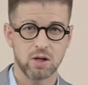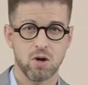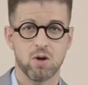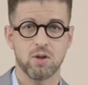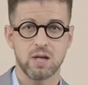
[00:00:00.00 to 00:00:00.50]

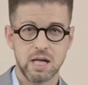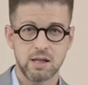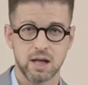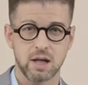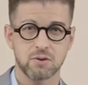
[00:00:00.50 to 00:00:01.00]
into all the
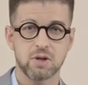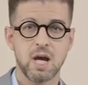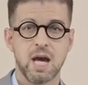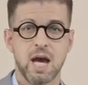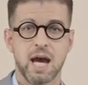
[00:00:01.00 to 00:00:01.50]
details.
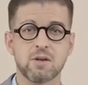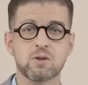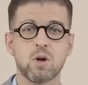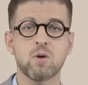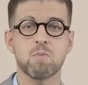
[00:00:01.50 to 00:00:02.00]
And
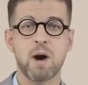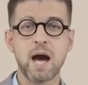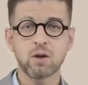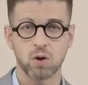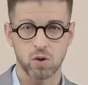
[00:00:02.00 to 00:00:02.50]
so
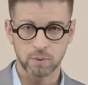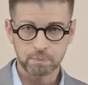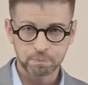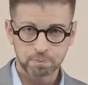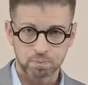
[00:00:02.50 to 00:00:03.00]
my
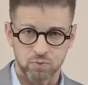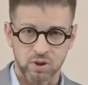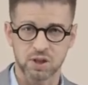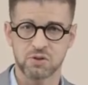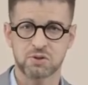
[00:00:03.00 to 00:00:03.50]
goal
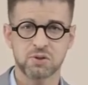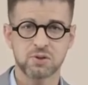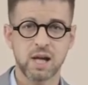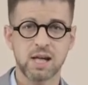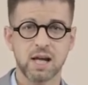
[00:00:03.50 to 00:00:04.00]
is to
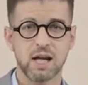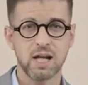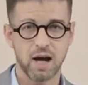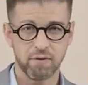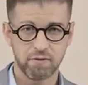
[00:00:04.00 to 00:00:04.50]
say
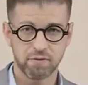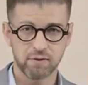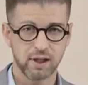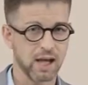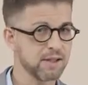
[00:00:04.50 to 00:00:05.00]
enough.
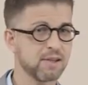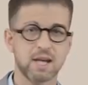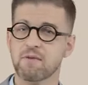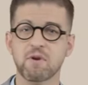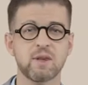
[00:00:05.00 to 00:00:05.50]
Can't
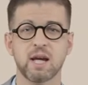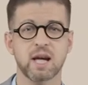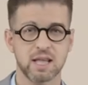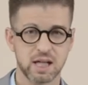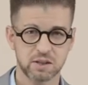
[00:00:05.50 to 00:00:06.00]
say
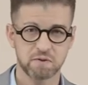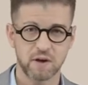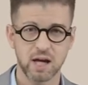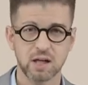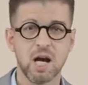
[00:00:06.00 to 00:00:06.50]
everything, and that's
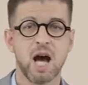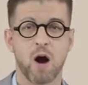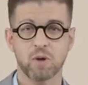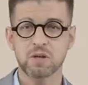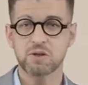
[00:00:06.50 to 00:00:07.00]
fine.
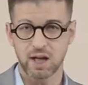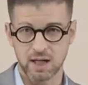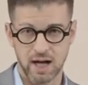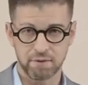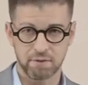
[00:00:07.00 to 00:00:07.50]
I want to say
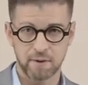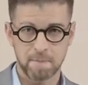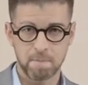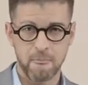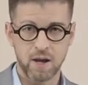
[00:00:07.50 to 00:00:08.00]
enough.
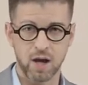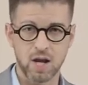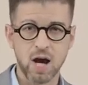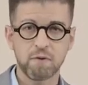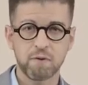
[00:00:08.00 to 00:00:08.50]

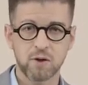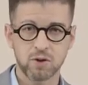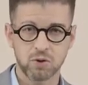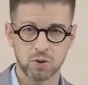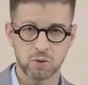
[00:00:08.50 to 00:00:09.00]
Enough
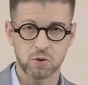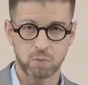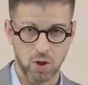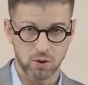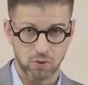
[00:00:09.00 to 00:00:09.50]
to
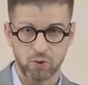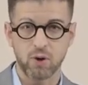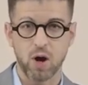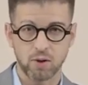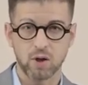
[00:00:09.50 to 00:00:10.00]
spark your
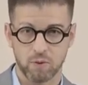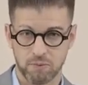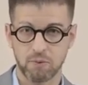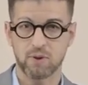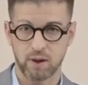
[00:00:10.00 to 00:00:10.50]
thought,
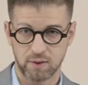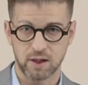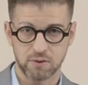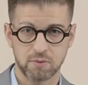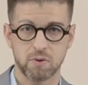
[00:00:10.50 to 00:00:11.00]
help you think
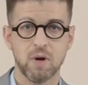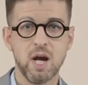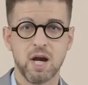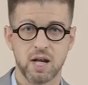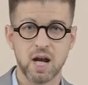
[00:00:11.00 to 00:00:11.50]
things through.
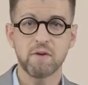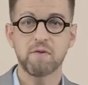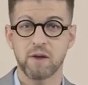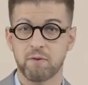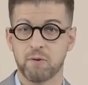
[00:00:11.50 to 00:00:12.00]

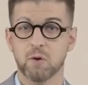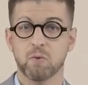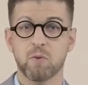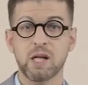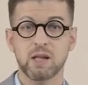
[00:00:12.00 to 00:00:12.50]
Enough if you're
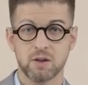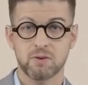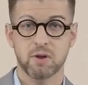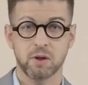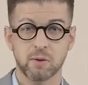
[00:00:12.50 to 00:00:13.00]
reading
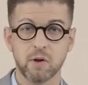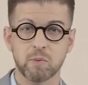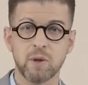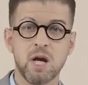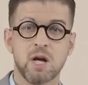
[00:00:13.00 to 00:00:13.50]
this in a
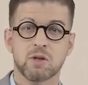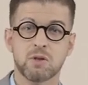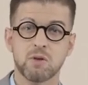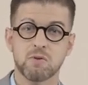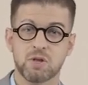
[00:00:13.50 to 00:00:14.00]
group
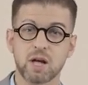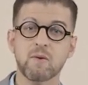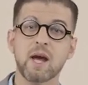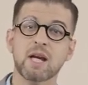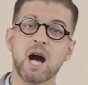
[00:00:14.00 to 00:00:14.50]
to
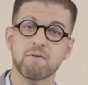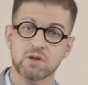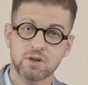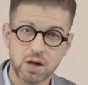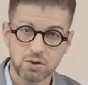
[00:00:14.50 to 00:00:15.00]
generate
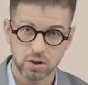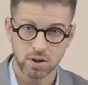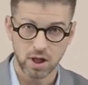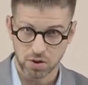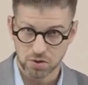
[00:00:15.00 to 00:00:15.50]

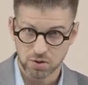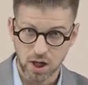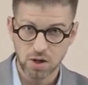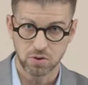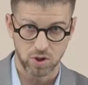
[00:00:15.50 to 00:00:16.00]
conversation and
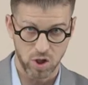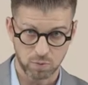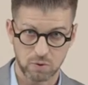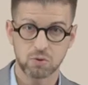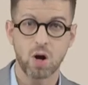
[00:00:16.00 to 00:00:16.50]
discussion to
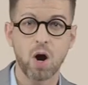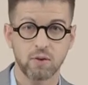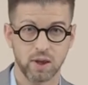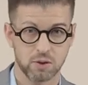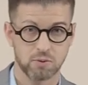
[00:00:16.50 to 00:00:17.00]
help you
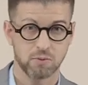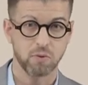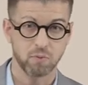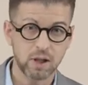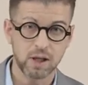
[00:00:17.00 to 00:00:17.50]
talk things
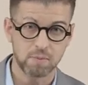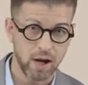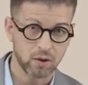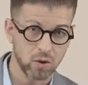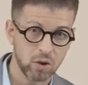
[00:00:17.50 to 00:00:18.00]
through. Really,
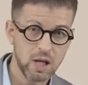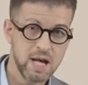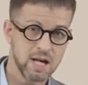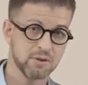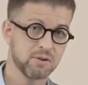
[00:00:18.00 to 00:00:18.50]
my goal
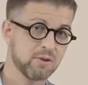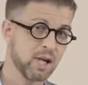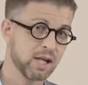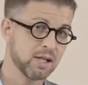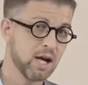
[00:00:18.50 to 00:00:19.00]
is to
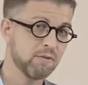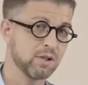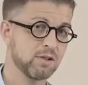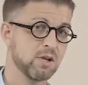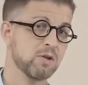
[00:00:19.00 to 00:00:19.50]
say enough
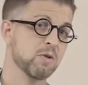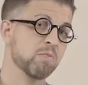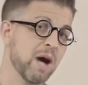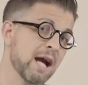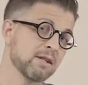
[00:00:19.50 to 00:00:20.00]
to send you
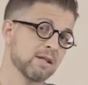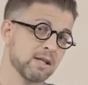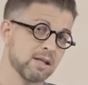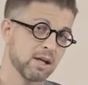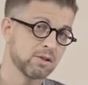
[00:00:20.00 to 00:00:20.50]
back to
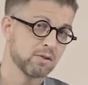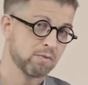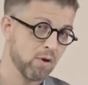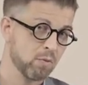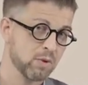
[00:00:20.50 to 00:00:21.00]
the text
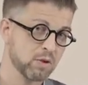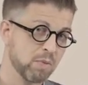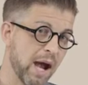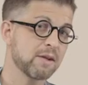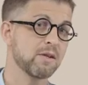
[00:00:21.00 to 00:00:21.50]
of Romans,
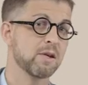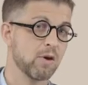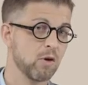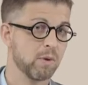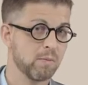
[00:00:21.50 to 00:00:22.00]
back to
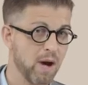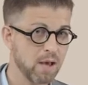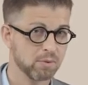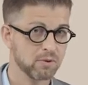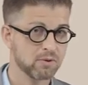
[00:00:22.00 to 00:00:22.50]
your open
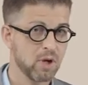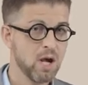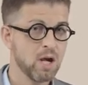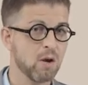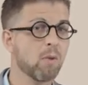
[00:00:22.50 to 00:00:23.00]
Bibles,
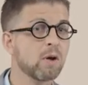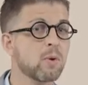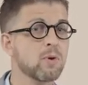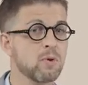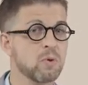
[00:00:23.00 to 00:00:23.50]
knowing
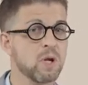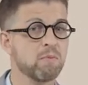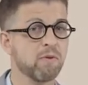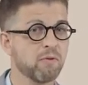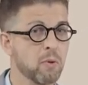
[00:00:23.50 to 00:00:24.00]
more than you
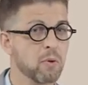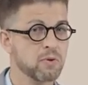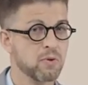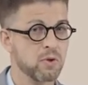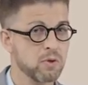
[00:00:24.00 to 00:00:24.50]
did
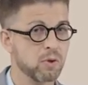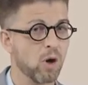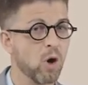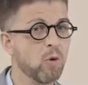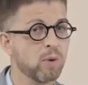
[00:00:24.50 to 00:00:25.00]
before, so that you
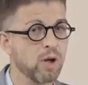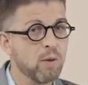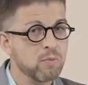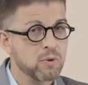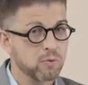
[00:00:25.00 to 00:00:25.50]
can open
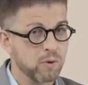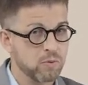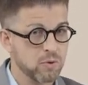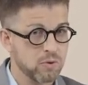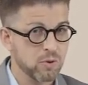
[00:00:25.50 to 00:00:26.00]
up the
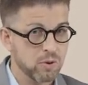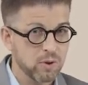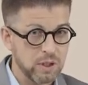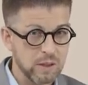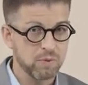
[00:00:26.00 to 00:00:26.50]
scriptures,
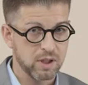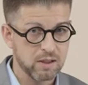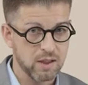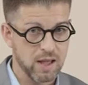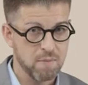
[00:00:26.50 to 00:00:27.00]
look deeply
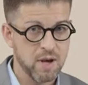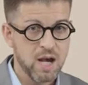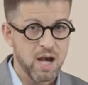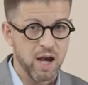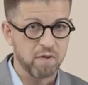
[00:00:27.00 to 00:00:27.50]
into them,
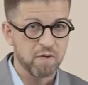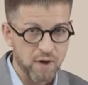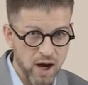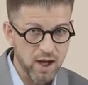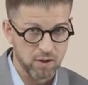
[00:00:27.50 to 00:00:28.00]
and
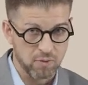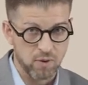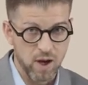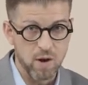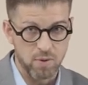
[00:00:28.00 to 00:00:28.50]
find
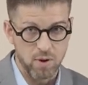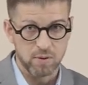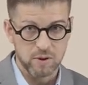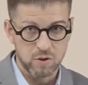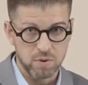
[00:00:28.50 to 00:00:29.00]
through the help of the
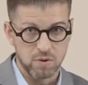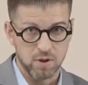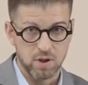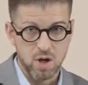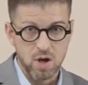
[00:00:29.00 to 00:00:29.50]
Holy
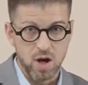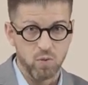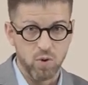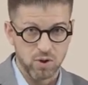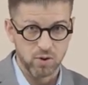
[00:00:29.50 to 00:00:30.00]
Spirit
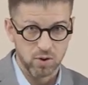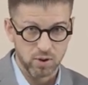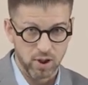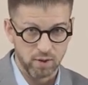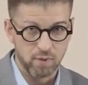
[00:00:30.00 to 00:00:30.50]
uh, what you're
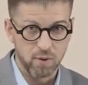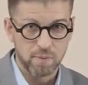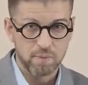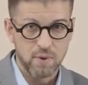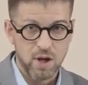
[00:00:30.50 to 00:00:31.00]
looking for.
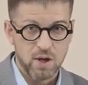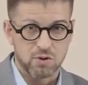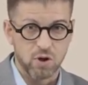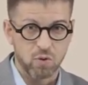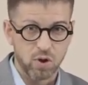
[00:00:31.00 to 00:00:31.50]

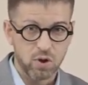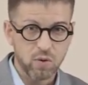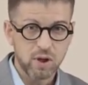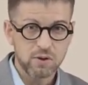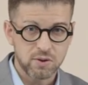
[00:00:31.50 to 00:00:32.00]
So, we're
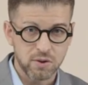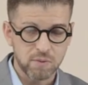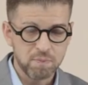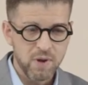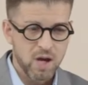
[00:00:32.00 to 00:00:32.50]
going
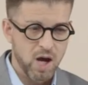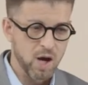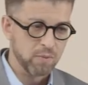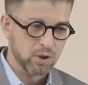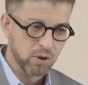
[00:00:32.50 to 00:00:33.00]
to
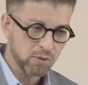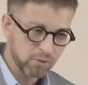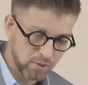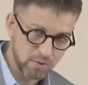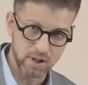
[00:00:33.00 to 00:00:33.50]
um, go
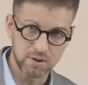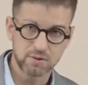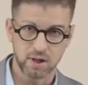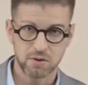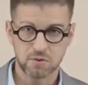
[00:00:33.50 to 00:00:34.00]
through
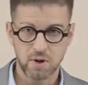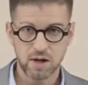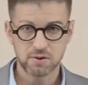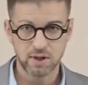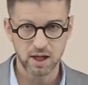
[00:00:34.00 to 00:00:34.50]
this and try
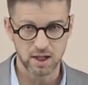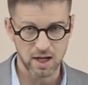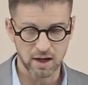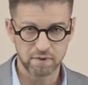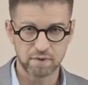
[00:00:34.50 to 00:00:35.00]
to say
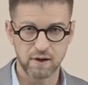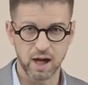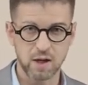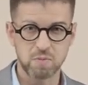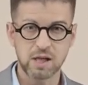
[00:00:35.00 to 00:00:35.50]
enough.
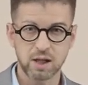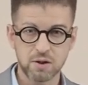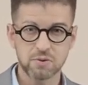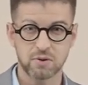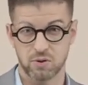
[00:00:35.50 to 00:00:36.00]
And
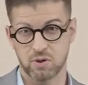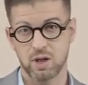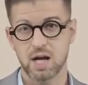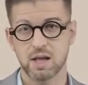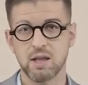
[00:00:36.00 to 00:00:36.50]
because there's a
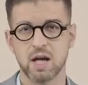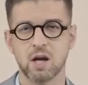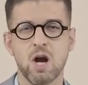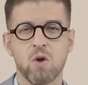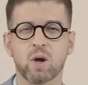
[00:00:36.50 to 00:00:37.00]
lot in
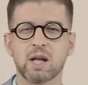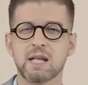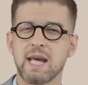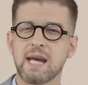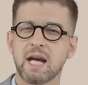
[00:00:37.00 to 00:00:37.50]
there, we're
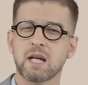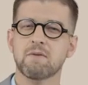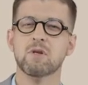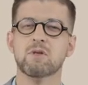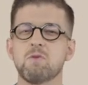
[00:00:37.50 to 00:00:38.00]
going to take kind
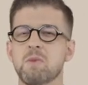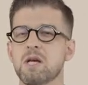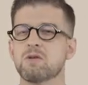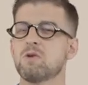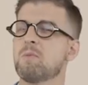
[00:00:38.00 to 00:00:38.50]
of a zoom
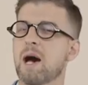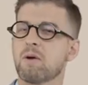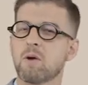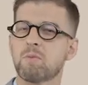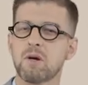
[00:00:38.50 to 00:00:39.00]
in, zoom
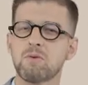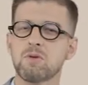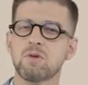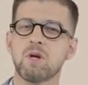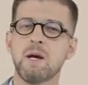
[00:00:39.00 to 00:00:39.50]
out
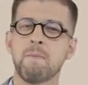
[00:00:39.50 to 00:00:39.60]
approach.